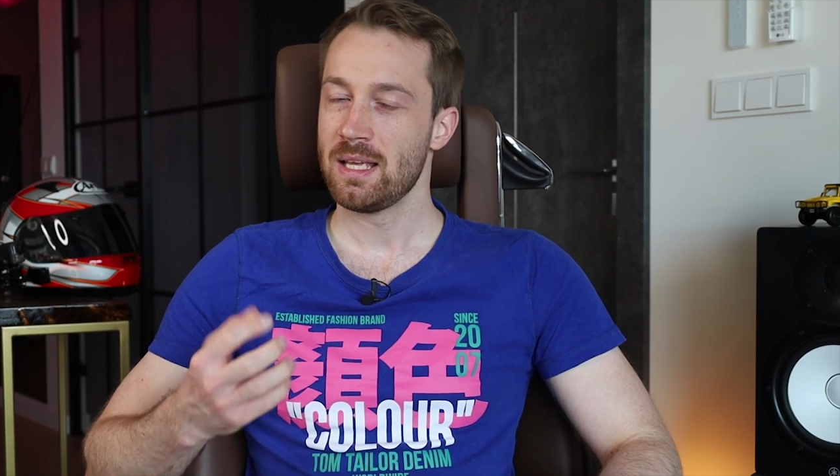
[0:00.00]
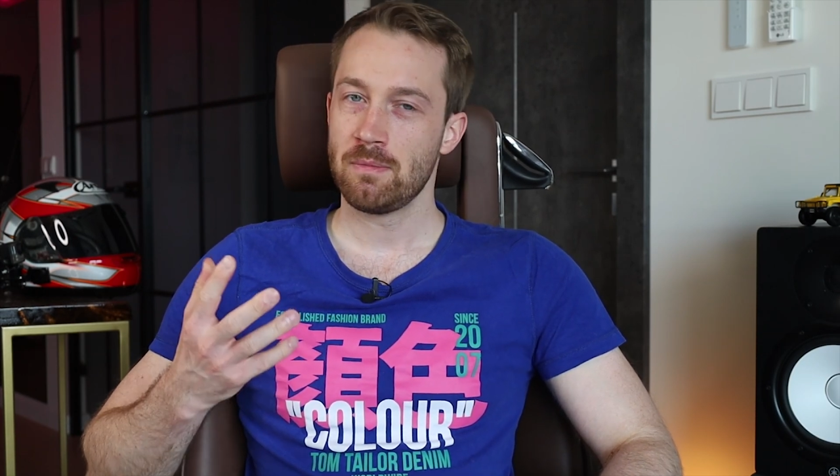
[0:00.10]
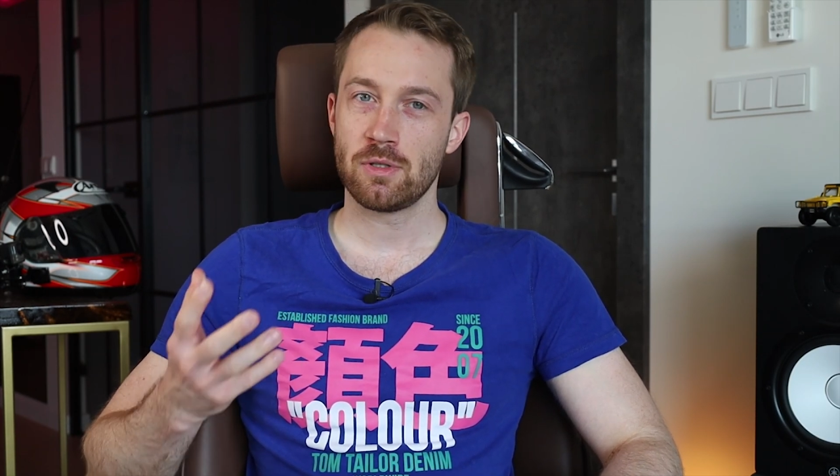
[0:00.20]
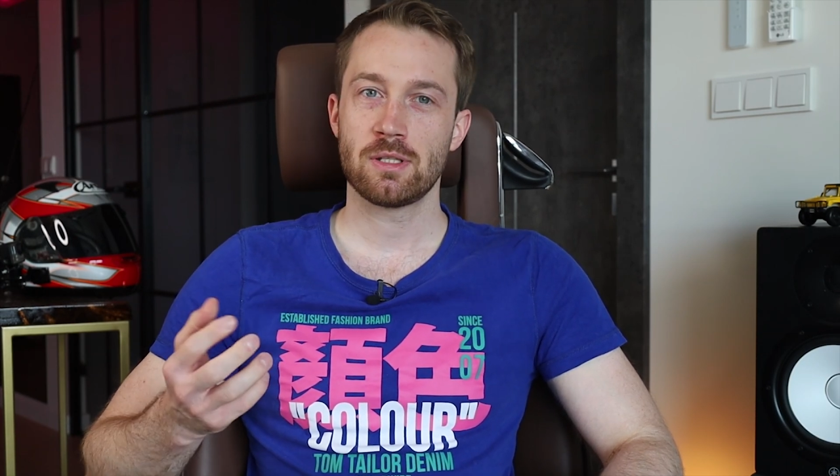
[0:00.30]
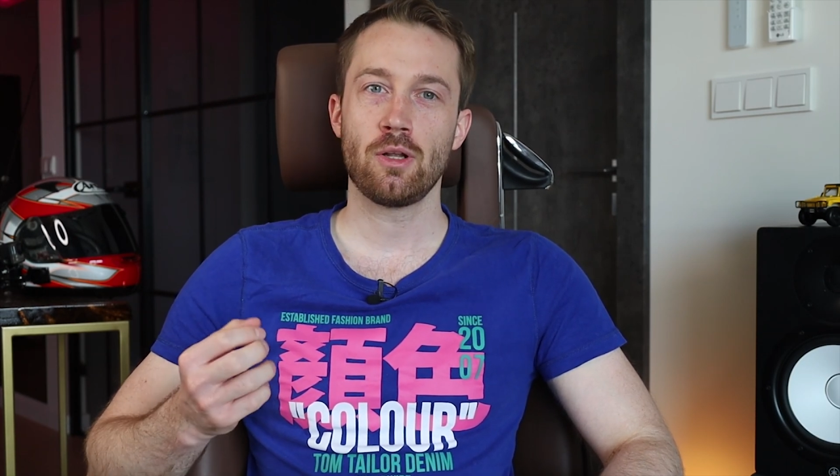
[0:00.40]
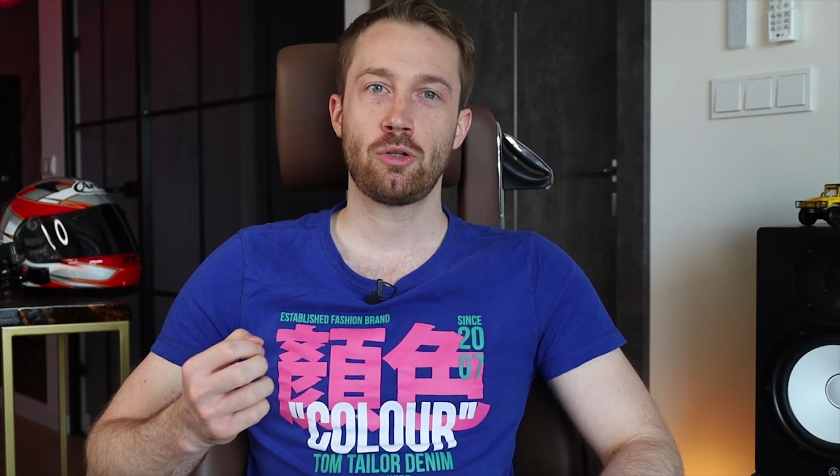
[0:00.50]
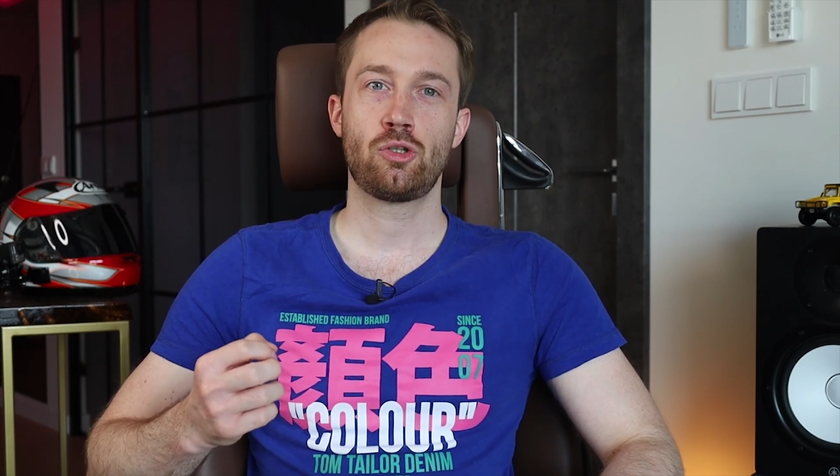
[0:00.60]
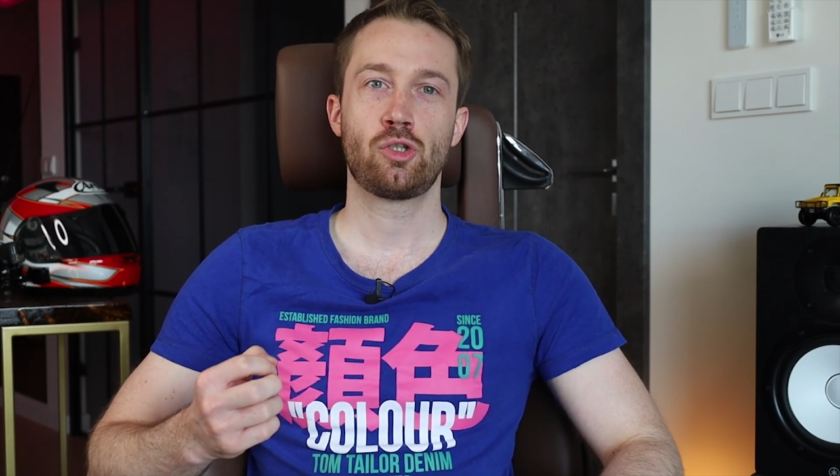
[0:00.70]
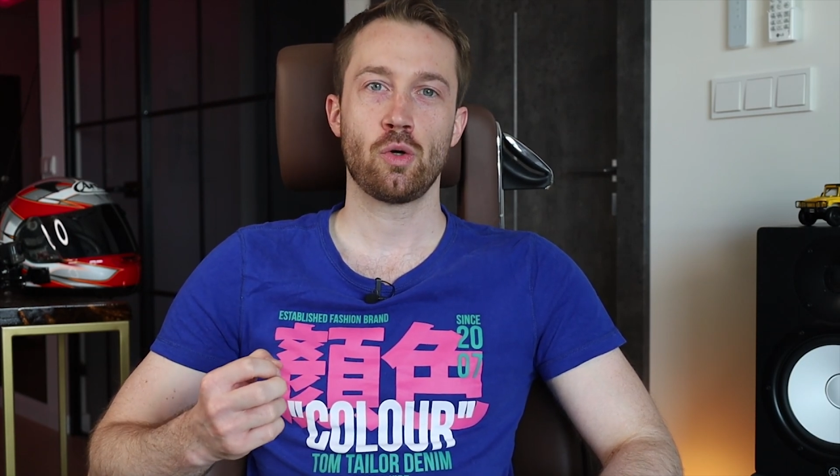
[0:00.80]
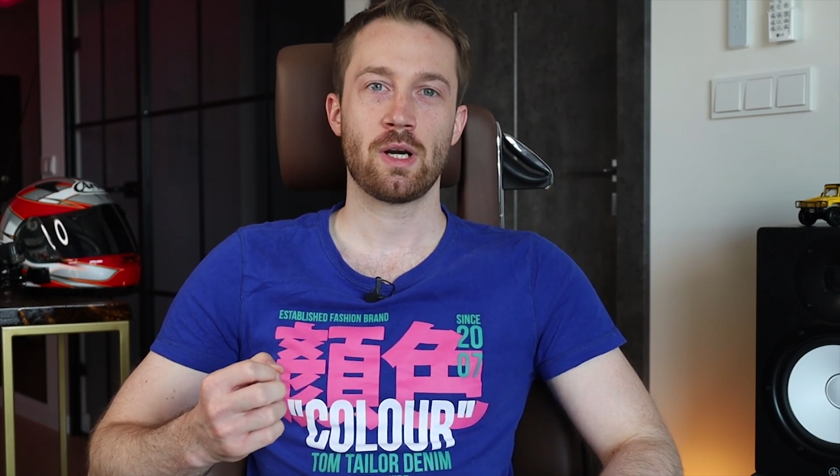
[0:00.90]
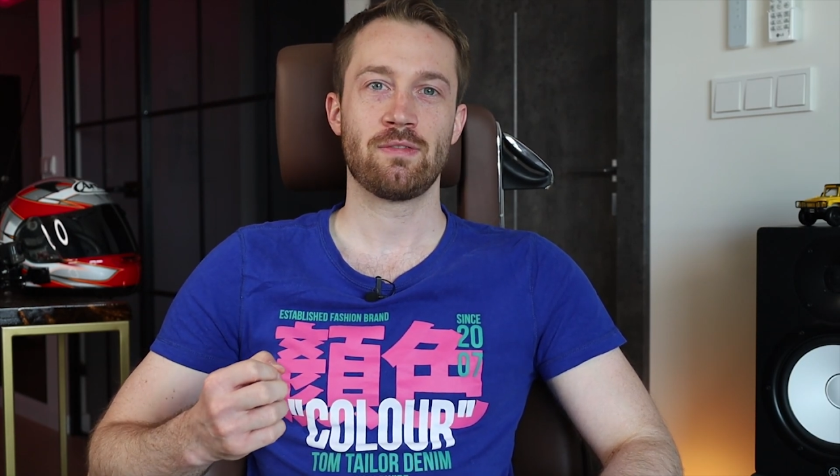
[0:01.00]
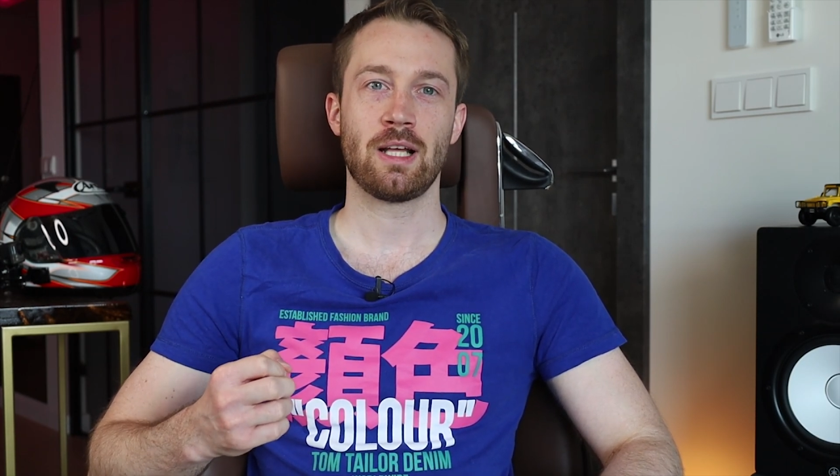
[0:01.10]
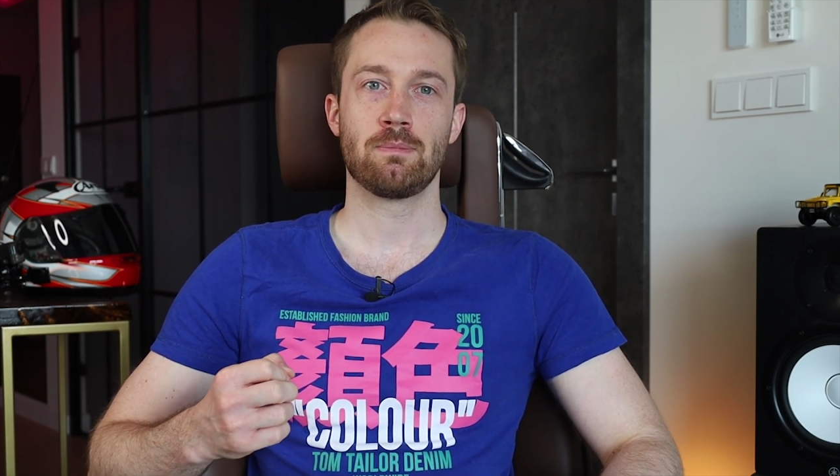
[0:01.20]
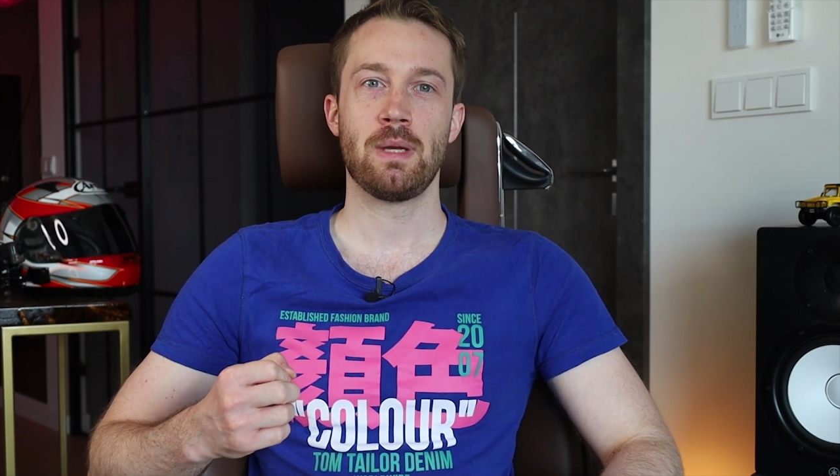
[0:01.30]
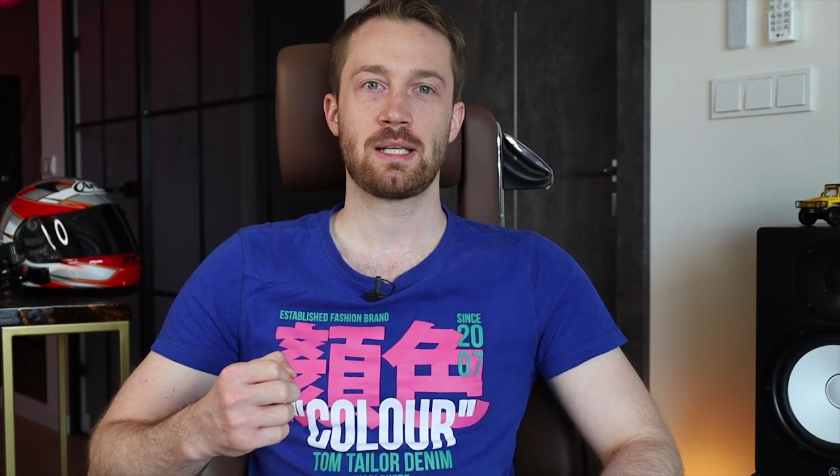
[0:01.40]
I'm just not sure if
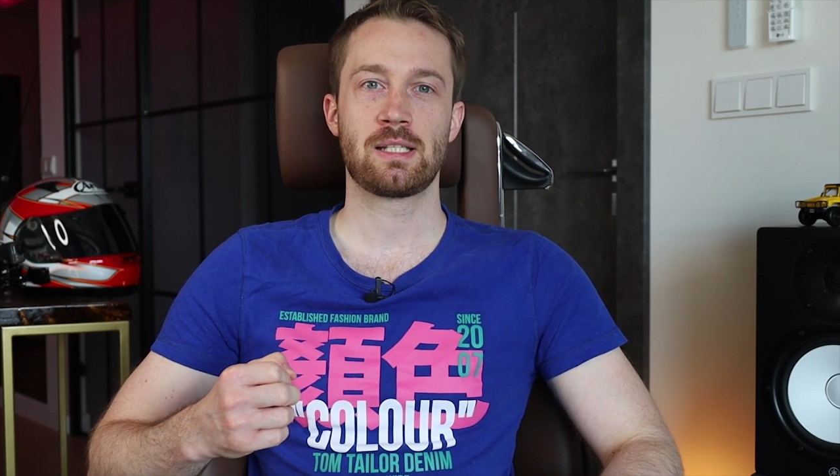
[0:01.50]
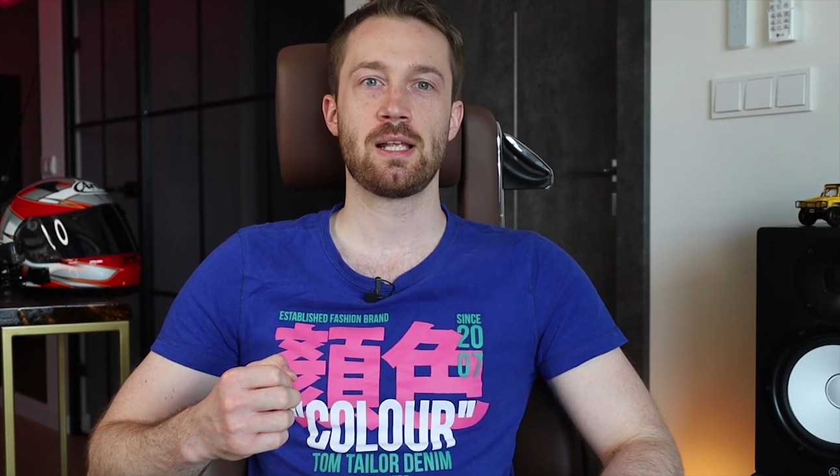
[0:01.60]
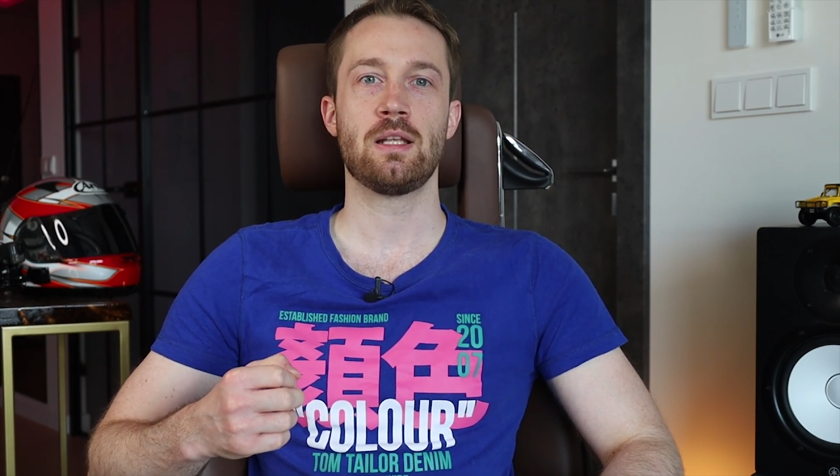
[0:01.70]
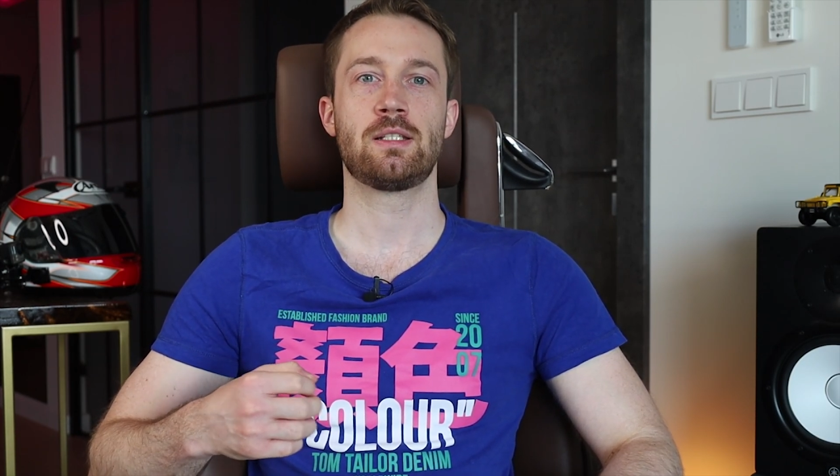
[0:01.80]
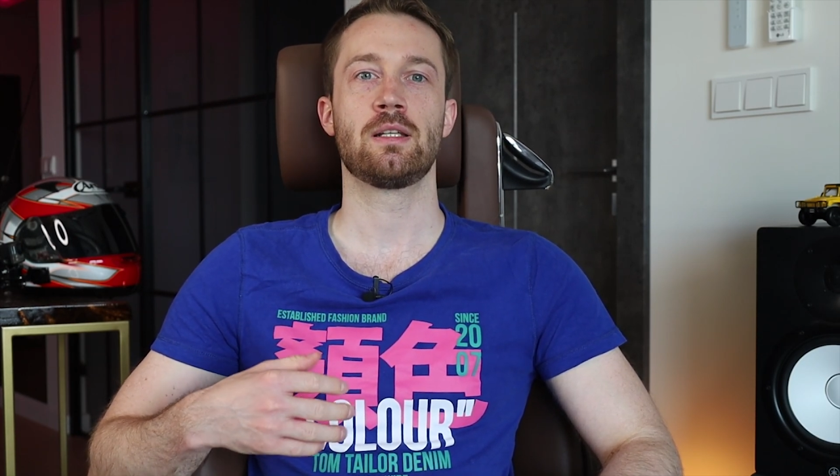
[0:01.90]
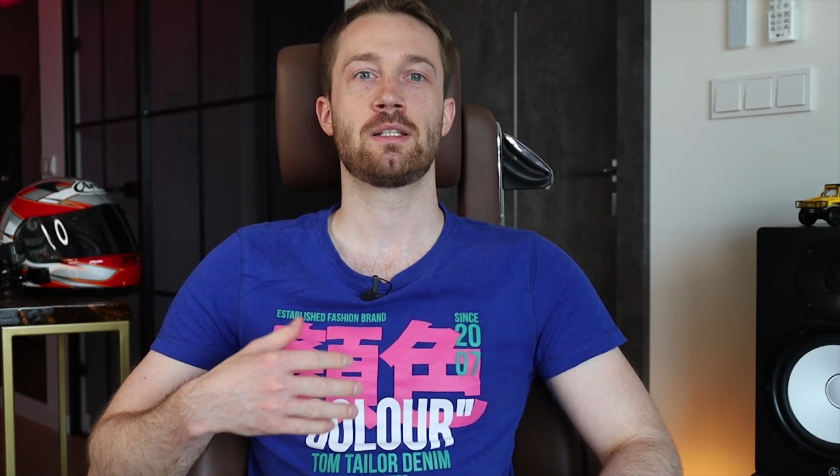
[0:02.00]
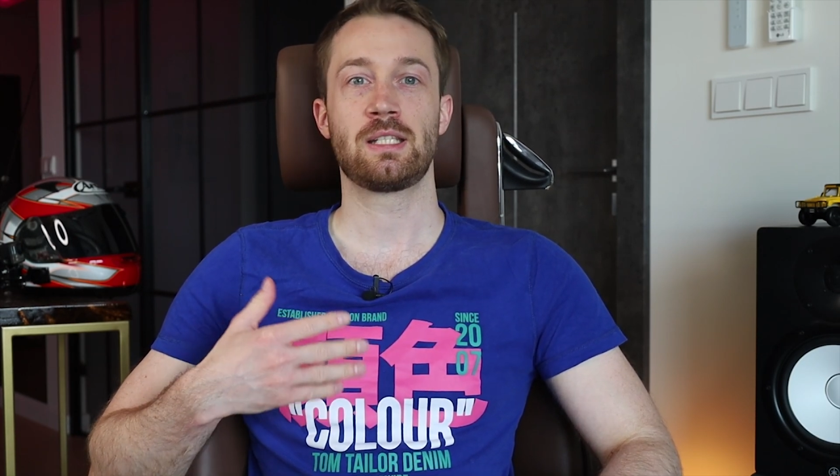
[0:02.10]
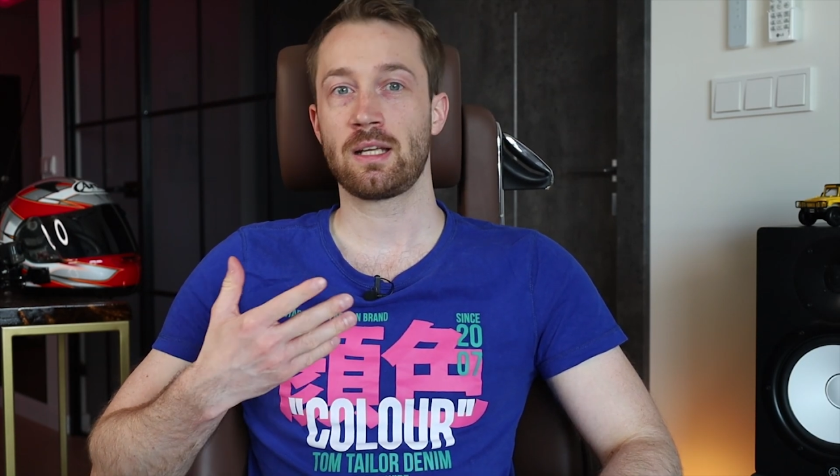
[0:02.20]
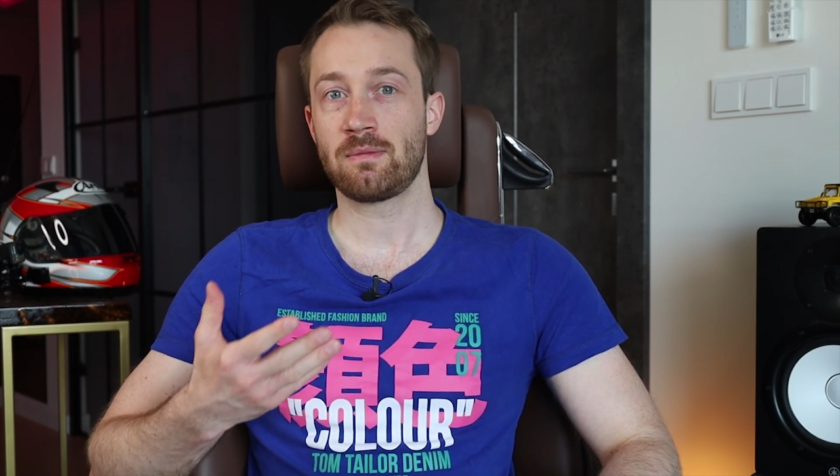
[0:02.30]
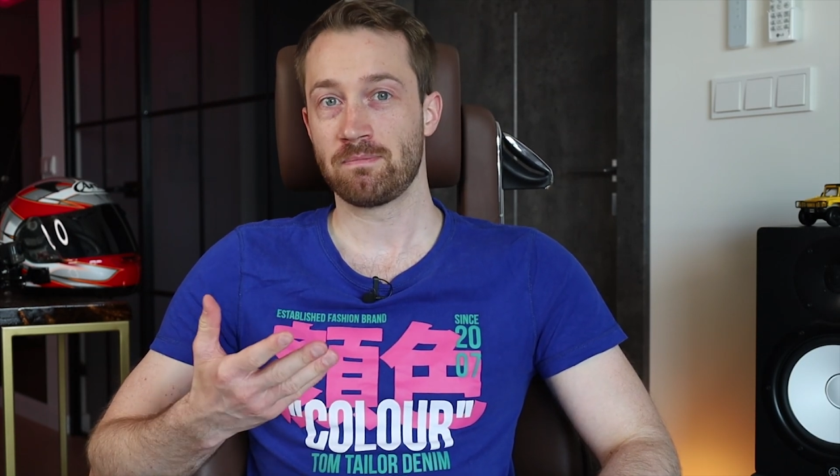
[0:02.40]
that makes sense since the